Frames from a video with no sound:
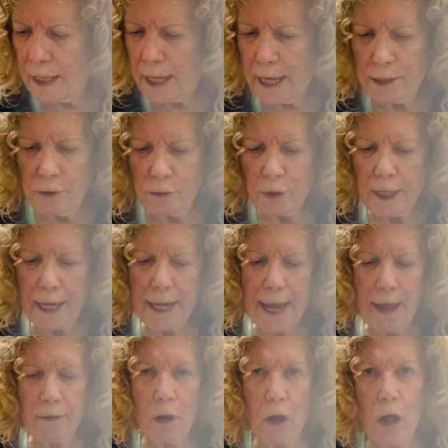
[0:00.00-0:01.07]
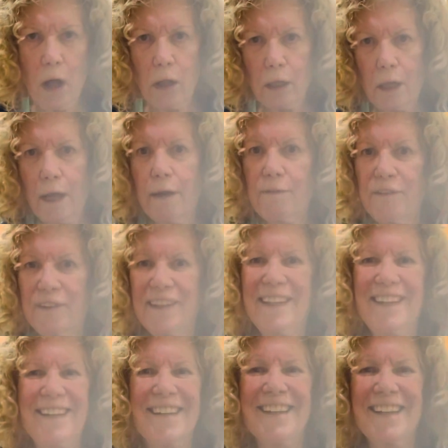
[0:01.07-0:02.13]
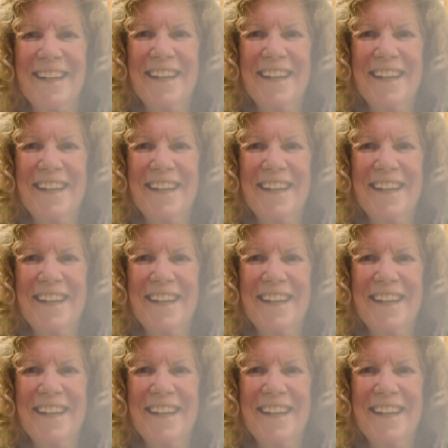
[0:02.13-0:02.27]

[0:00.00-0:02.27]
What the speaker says: and you get out all of the